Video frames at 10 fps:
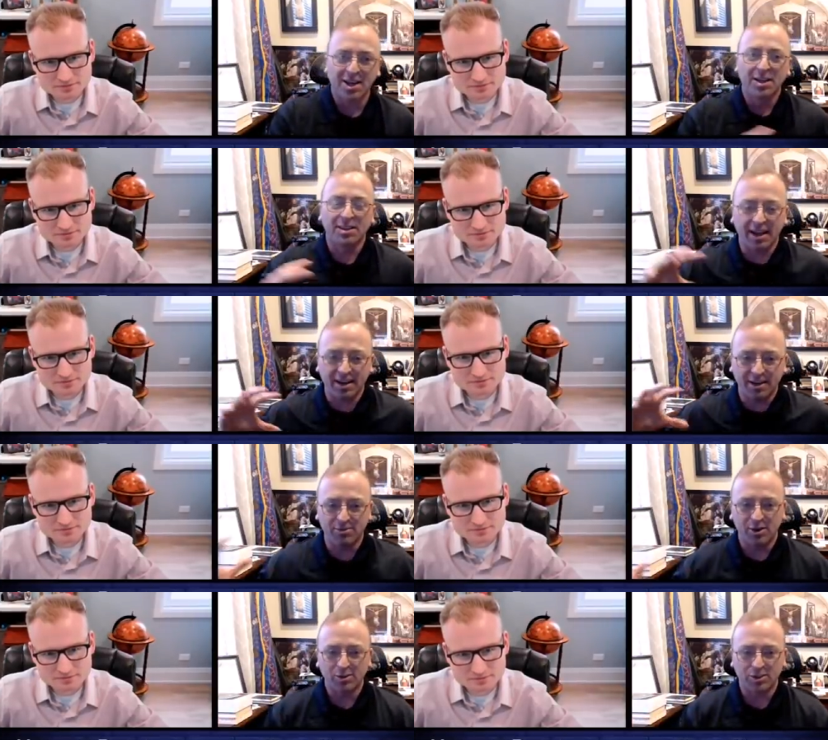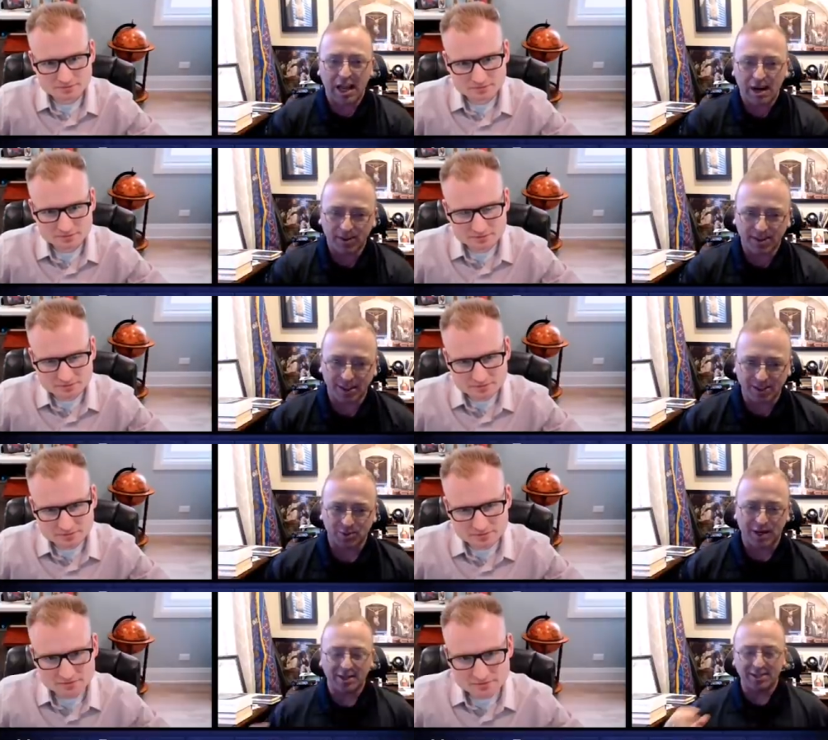Speaker 1: that involves everything else around
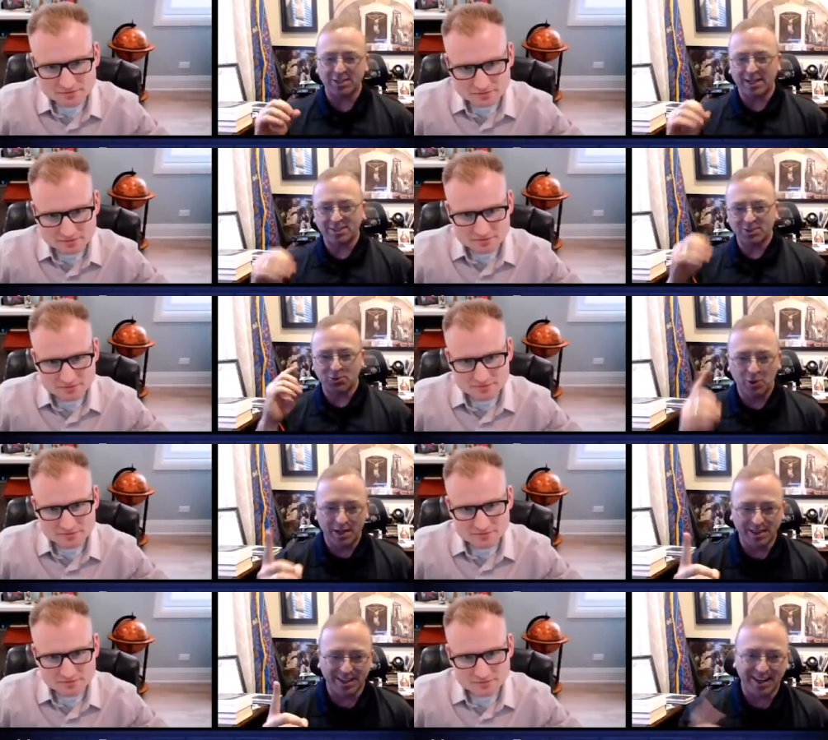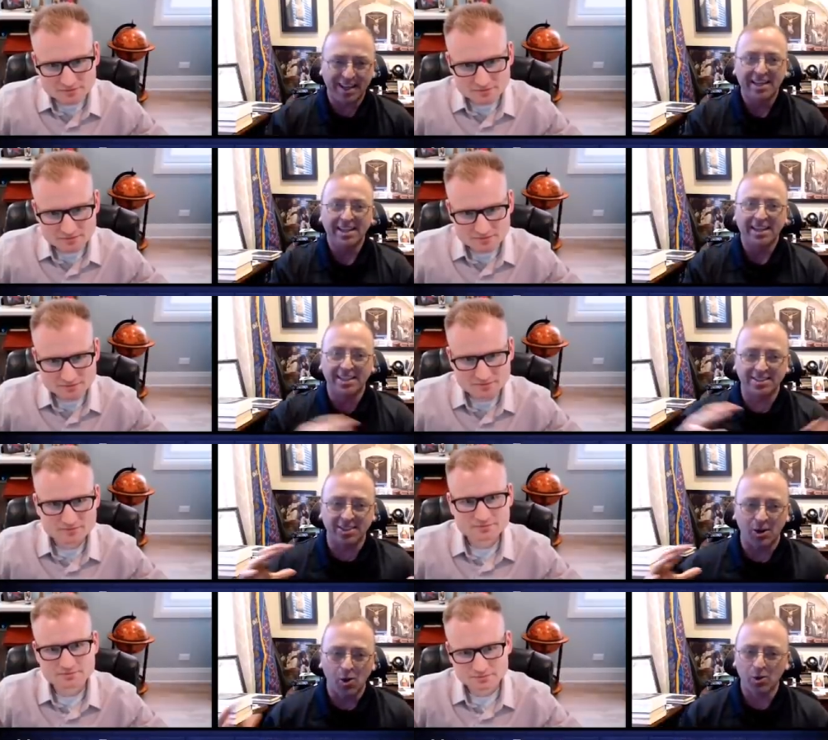it? it's not just one thing it's the
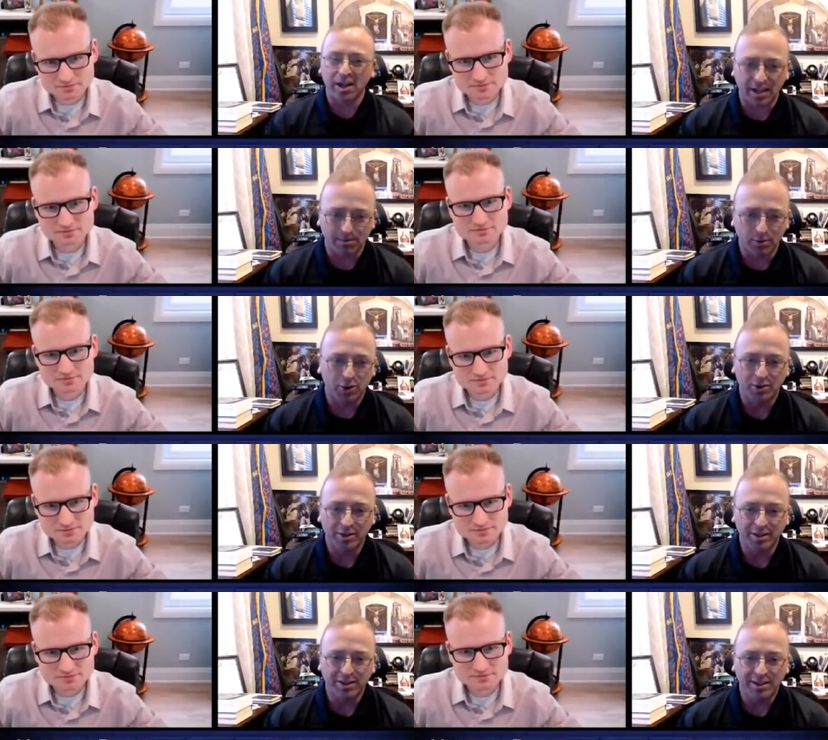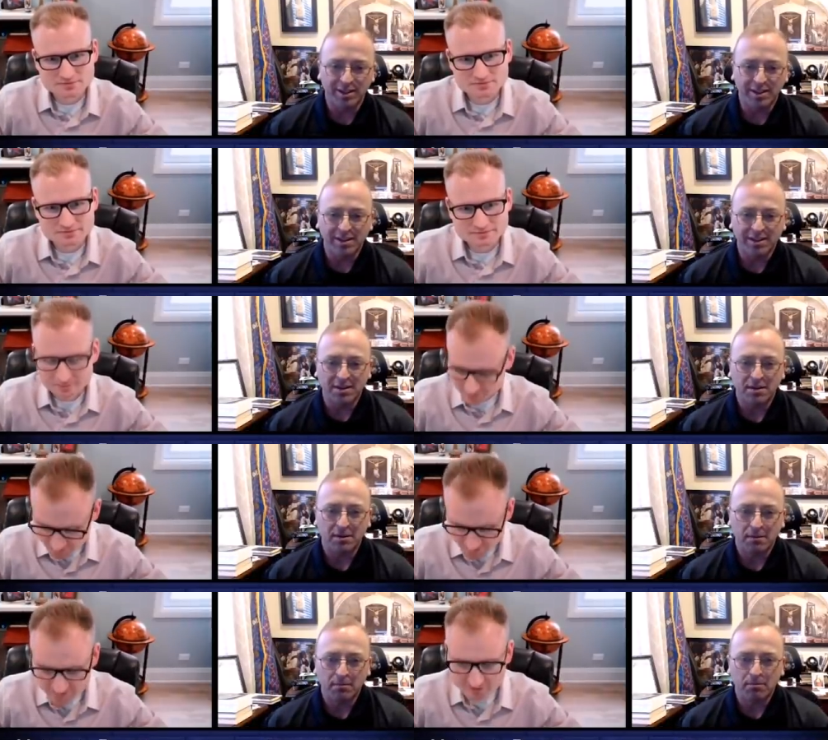whole king caboodle
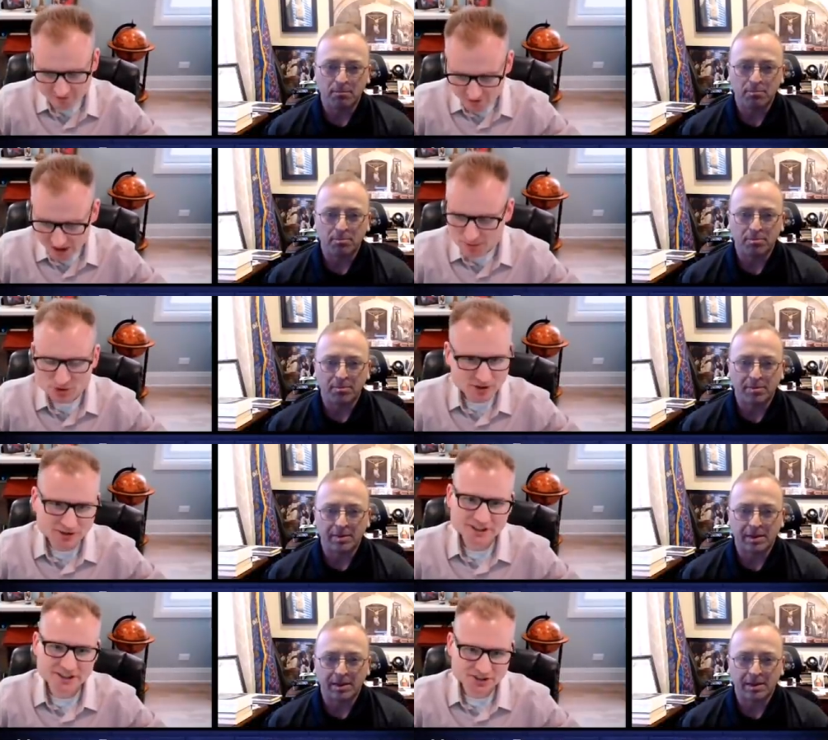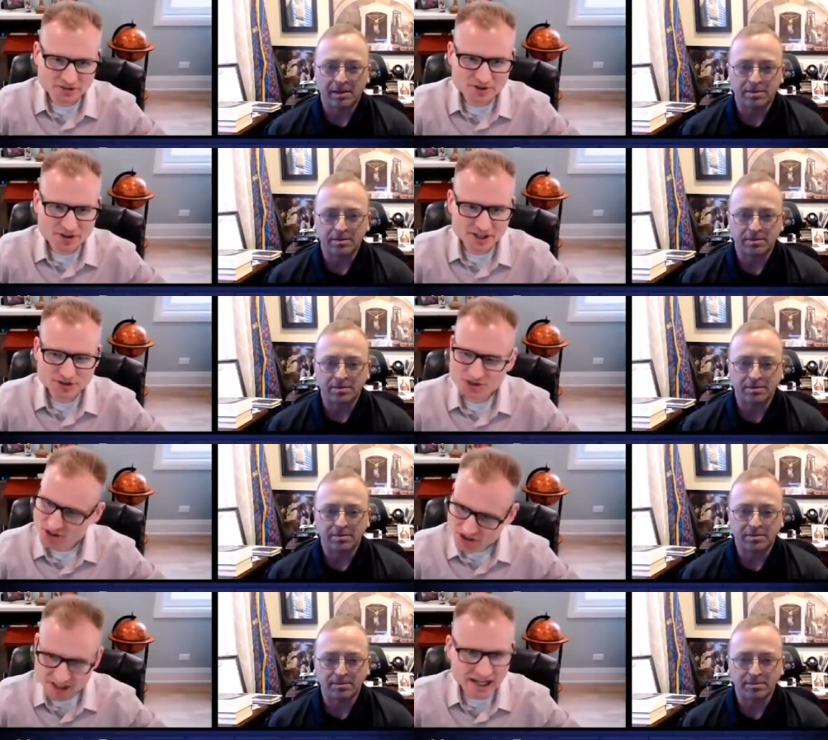
Speaker 2: mm-hmm. absolutely it's everything it's the
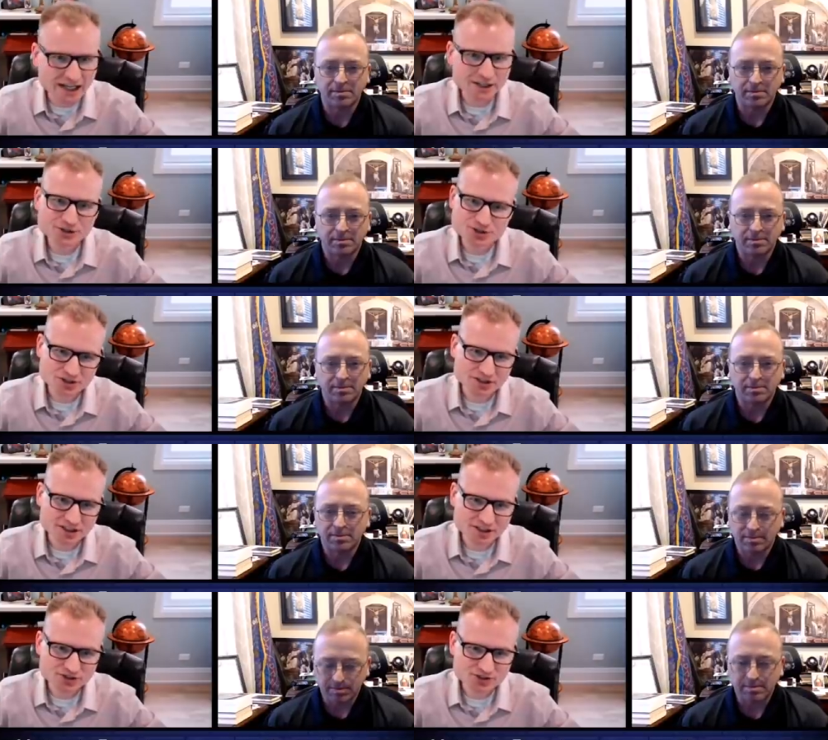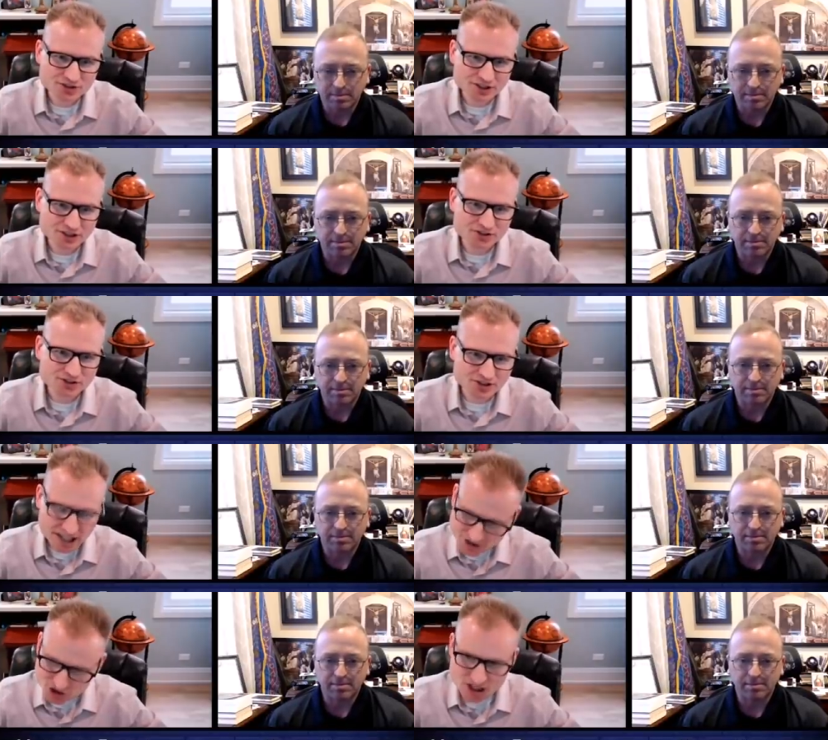theology it's it's
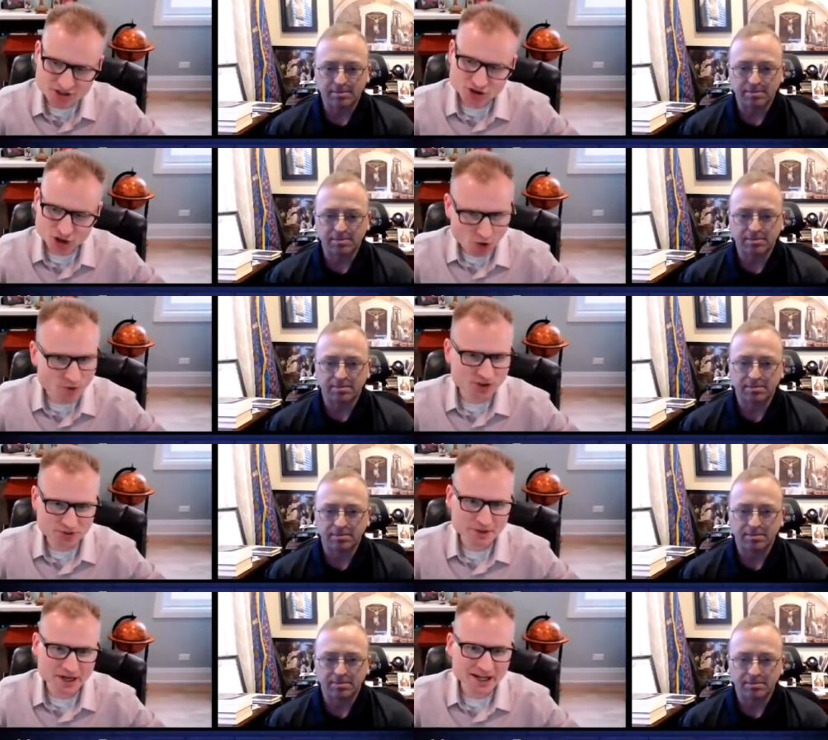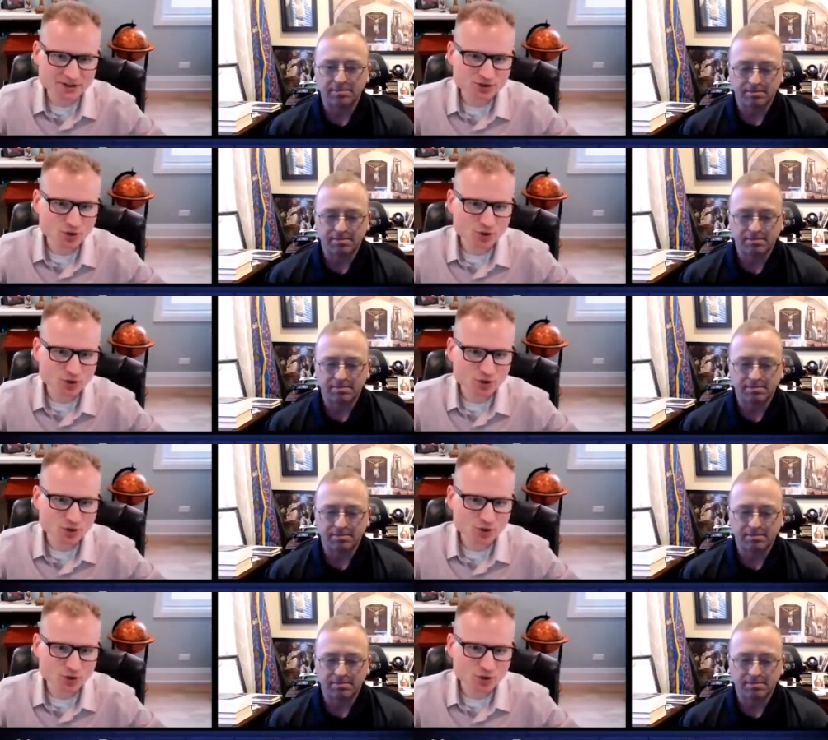not just going to mass